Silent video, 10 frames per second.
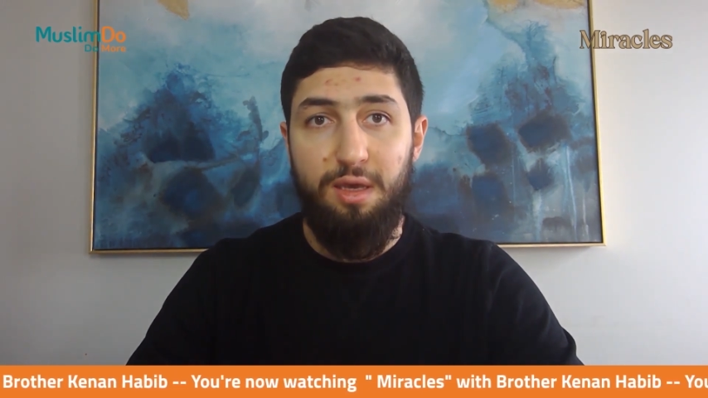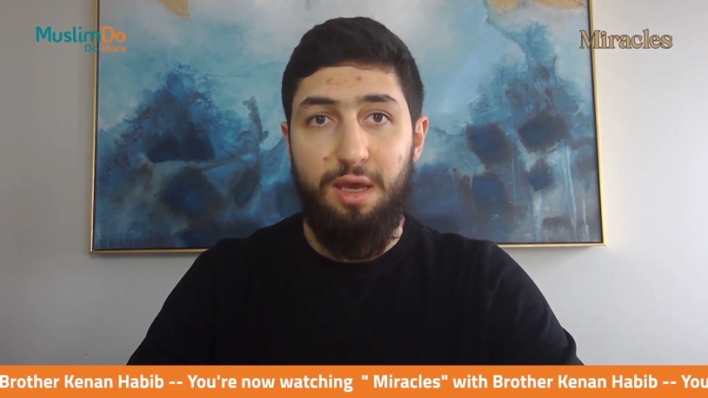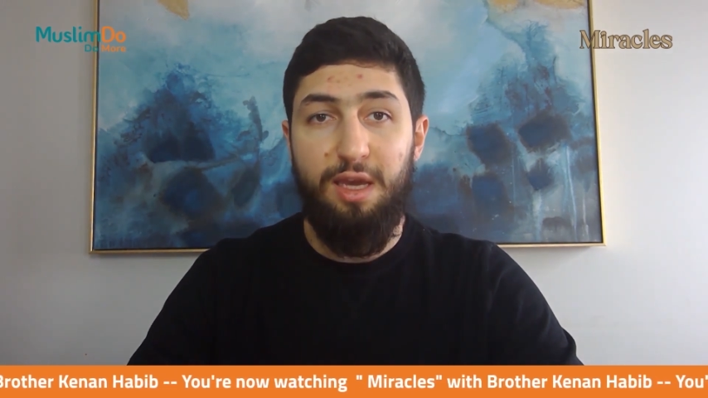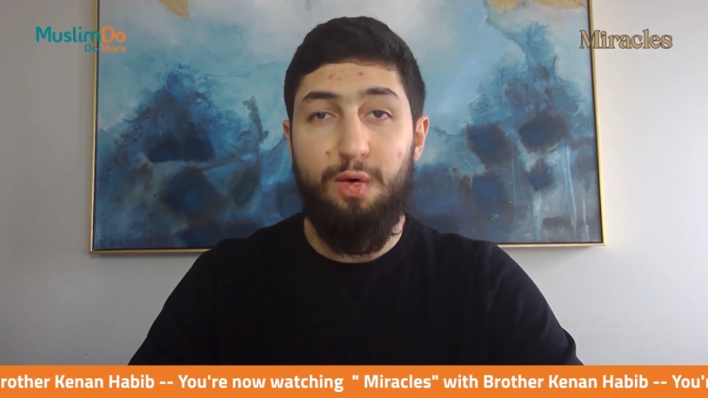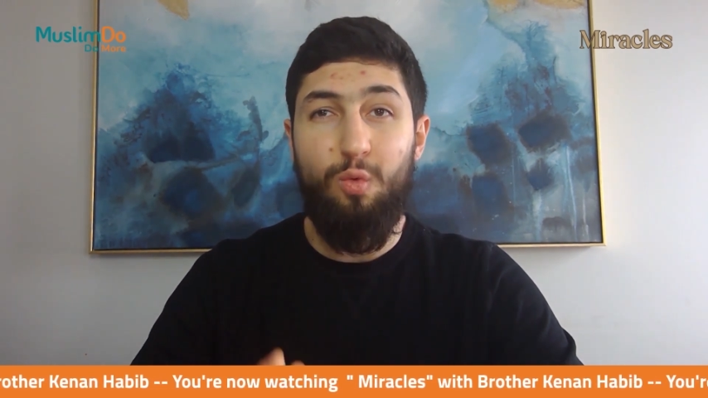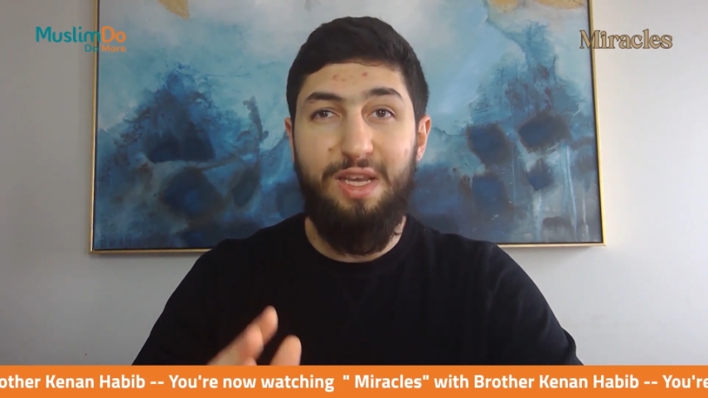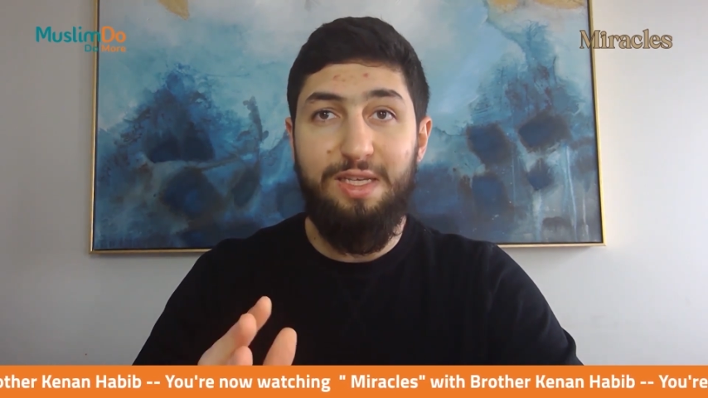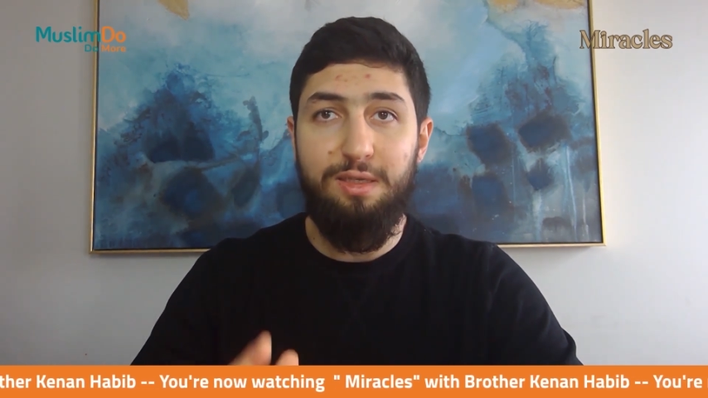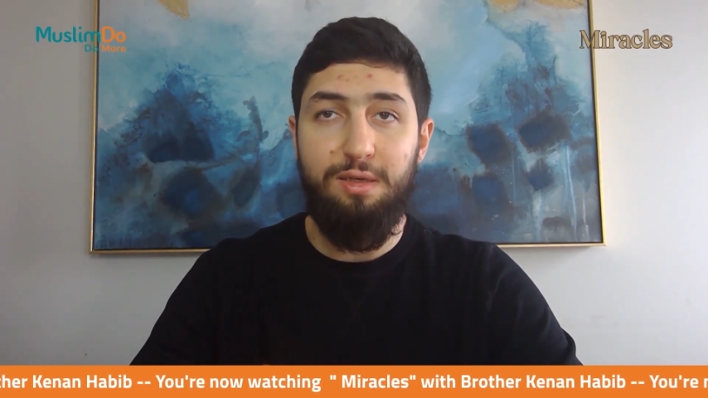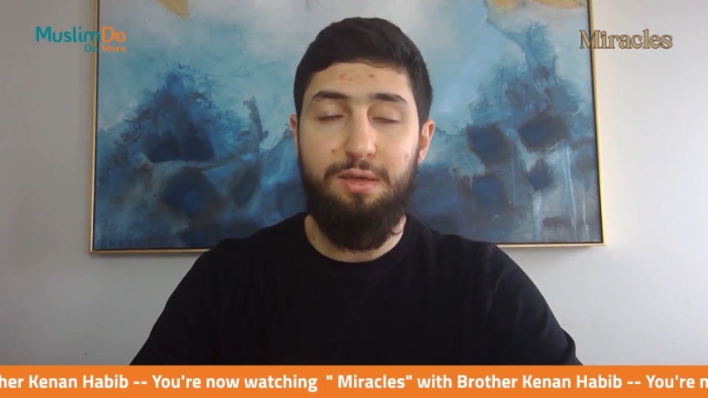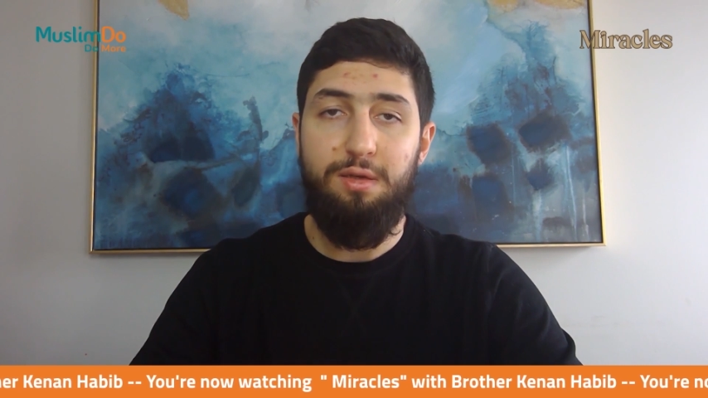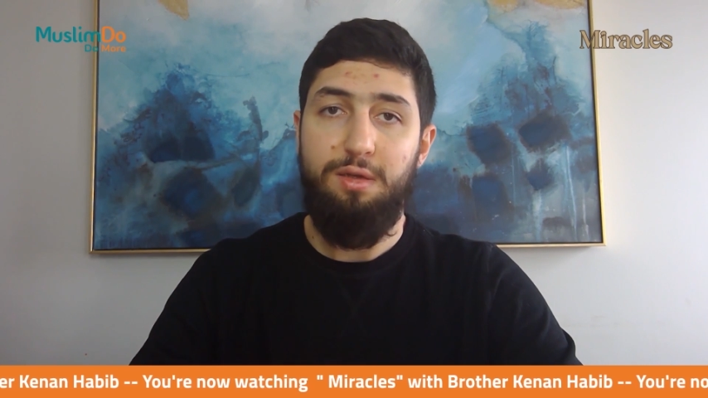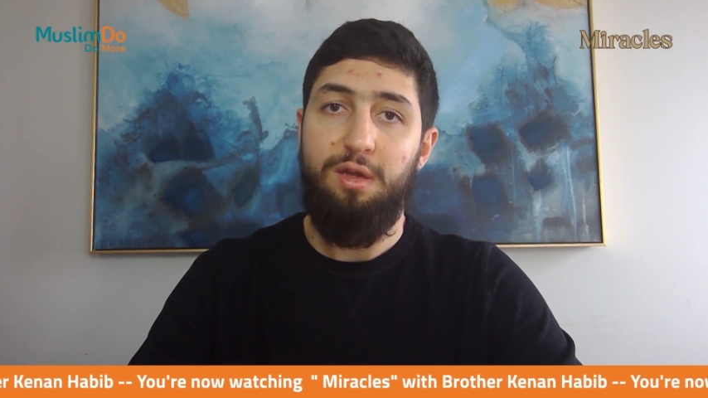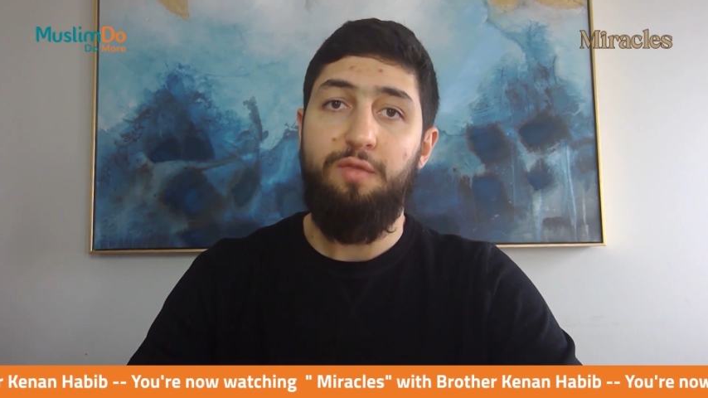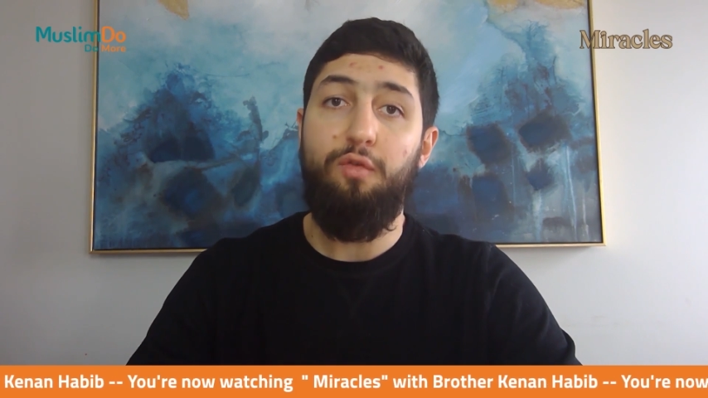and a reason
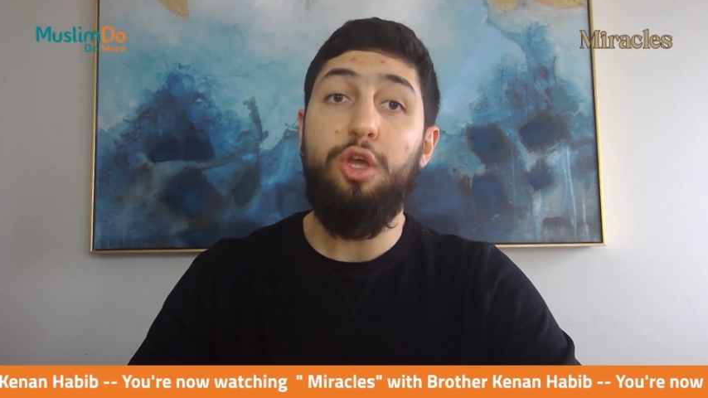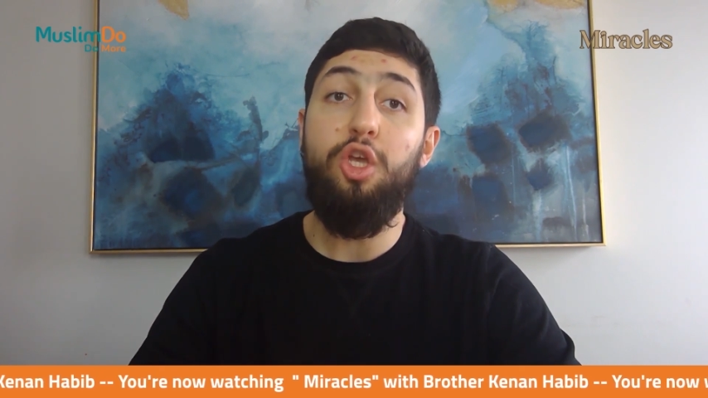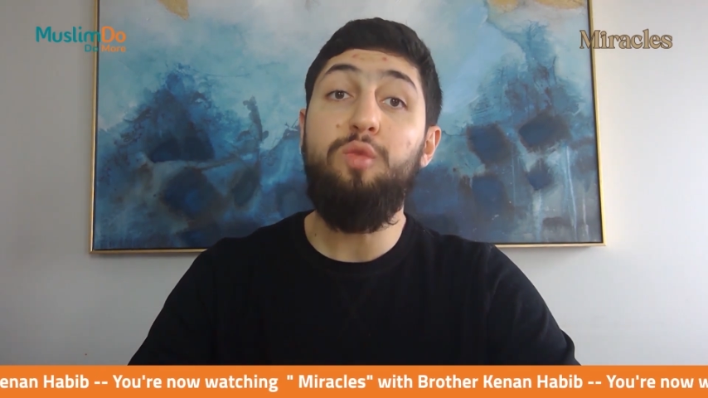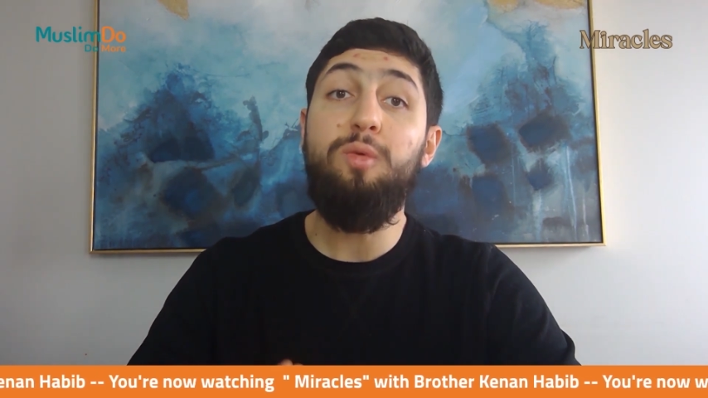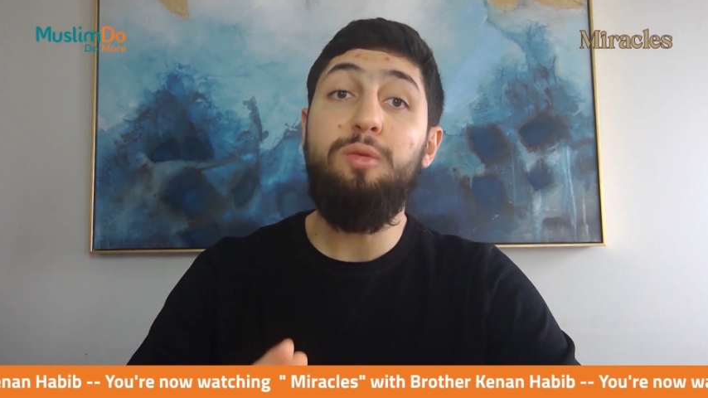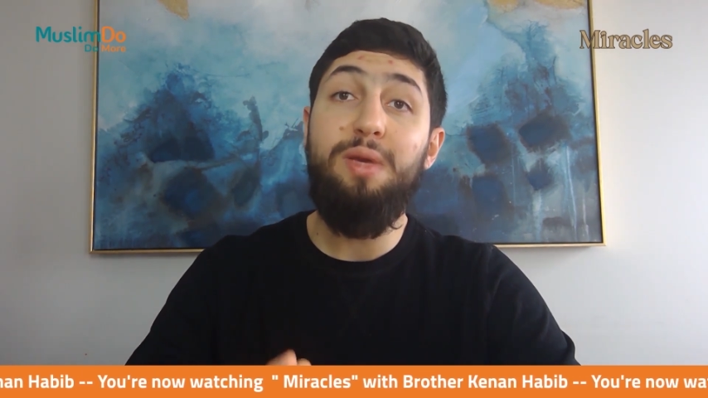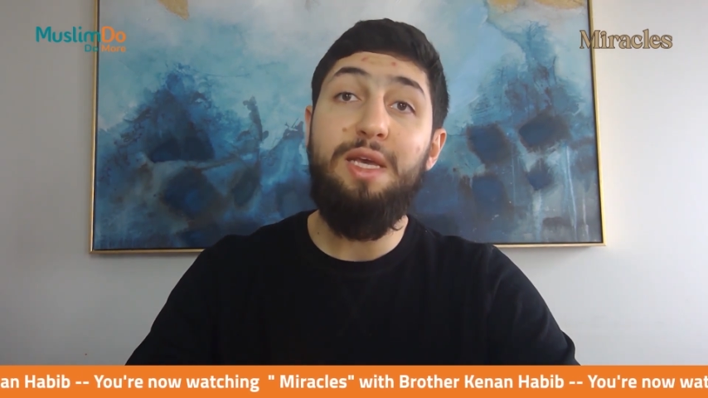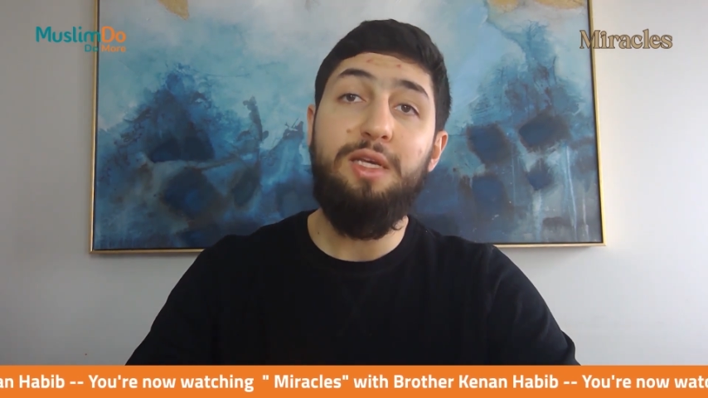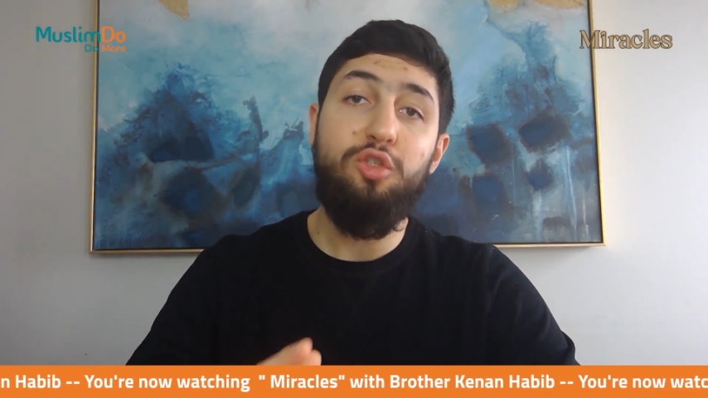for human beings